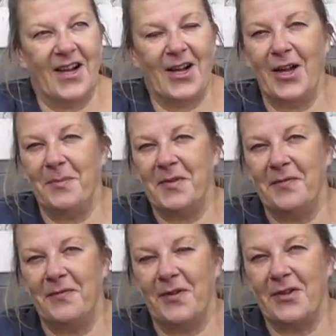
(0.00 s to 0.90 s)
I hope
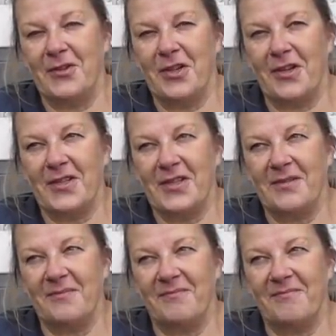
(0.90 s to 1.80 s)
you've just
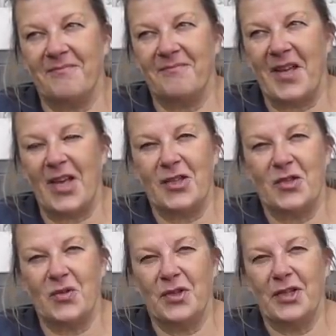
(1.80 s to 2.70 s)

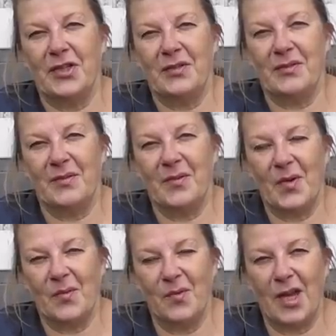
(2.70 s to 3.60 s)
enjoyed
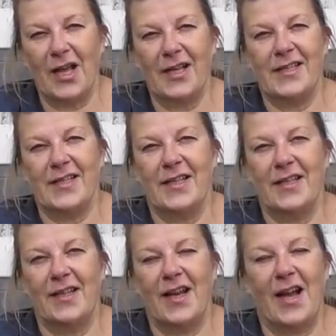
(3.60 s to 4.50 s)

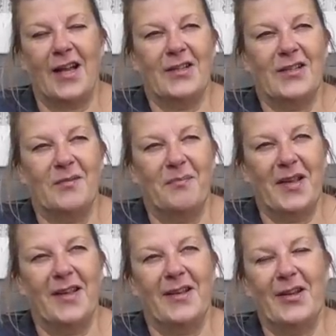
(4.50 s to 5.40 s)
relaxing and
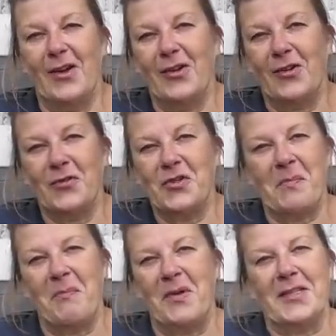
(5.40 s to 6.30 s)
being
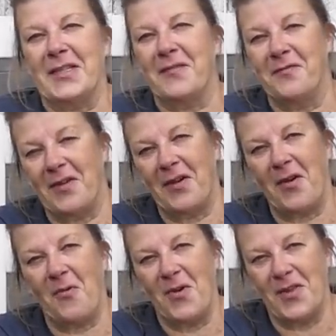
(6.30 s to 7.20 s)
contemplative
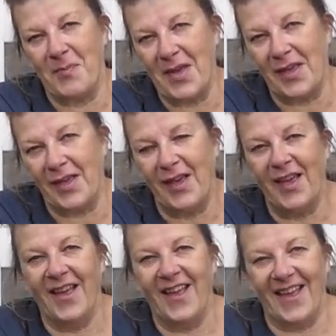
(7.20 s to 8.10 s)
with me
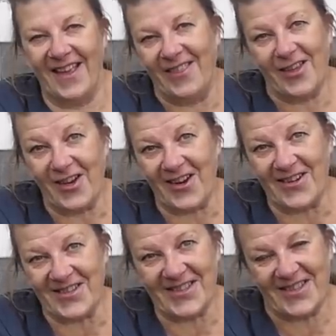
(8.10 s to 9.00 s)
in the
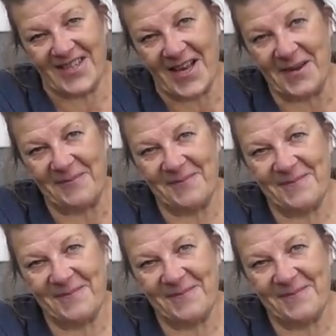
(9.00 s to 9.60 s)
garden today.